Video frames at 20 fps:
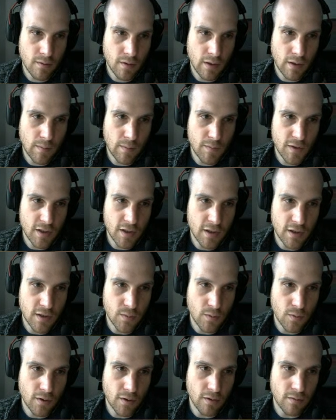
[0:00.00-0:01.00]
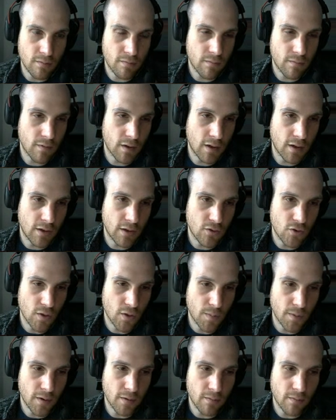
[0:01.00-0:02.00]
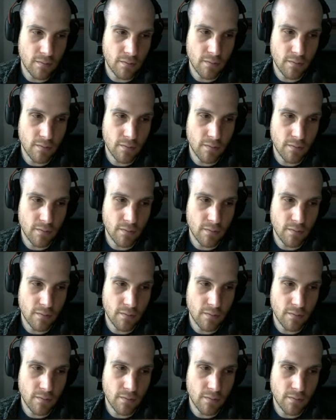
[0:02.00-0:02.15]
Empty this one, and then drop it.